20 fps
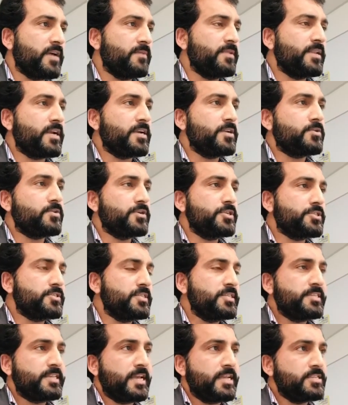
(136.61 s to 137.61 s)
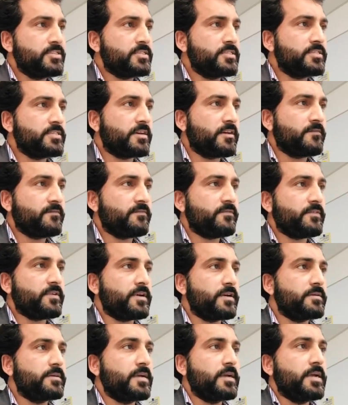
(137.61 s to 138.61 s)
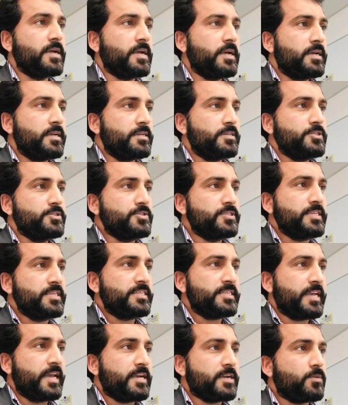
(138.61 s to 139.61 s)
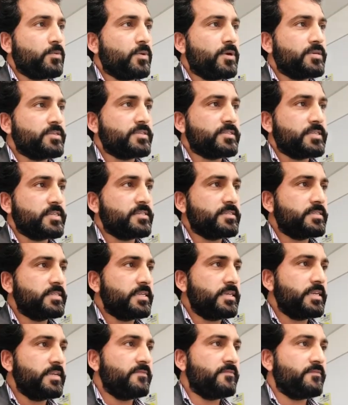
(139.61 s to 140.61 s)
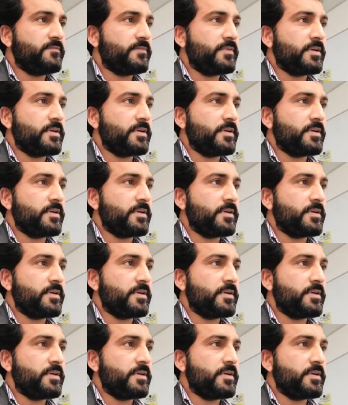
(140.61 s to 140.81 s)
I will not go into the tangent of using TAC versus the